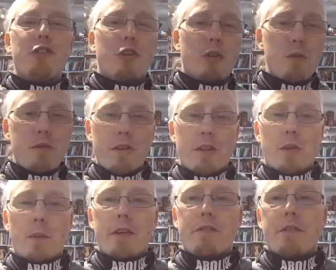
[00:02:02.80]
too far
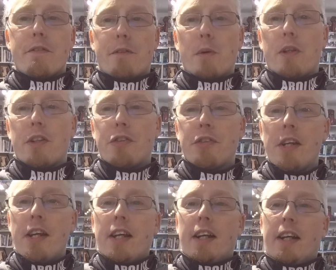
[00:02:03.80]
away from the focus,
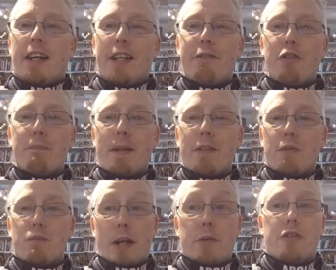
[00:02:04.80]
and if you spent
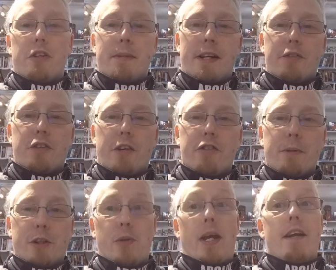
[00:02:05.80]
the requisite amount of time to
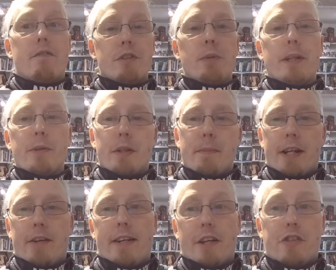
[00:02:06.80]
make sure every window in the
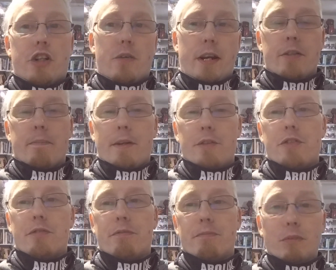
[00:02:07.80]
background has the correct
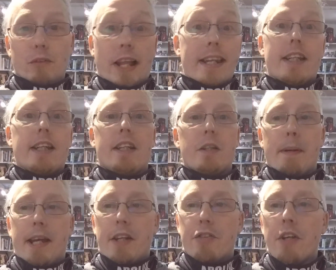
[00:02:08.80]
amount of leading in the
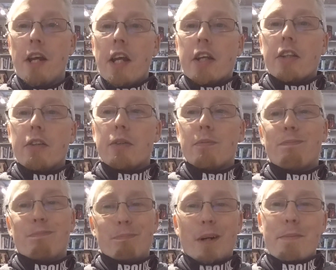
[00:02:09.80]
panes, you
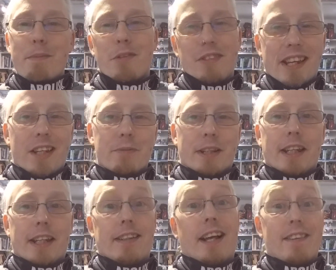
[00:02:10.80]
might be mistaken for
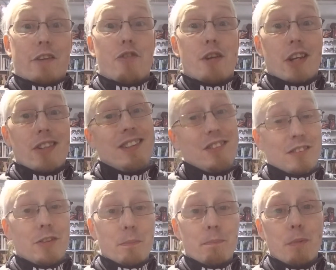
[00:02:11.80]
thinking that the distraction is
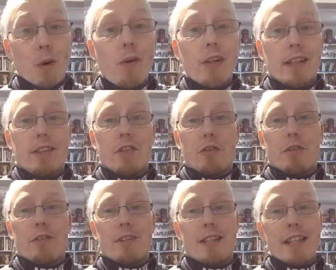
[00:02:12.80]
the
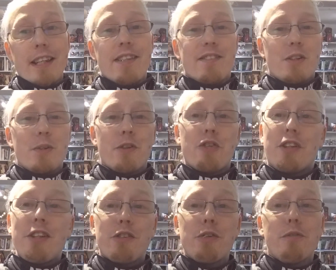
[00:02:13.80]
point. The thing is, though, the
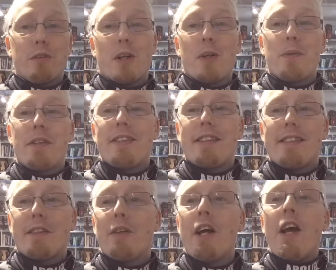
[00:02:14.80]
scenes do flow and the
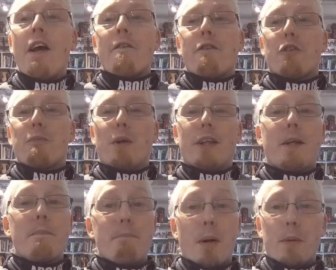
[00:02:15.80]
detail feels more
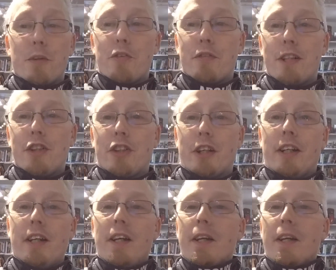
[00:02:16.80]
like a bonus feature.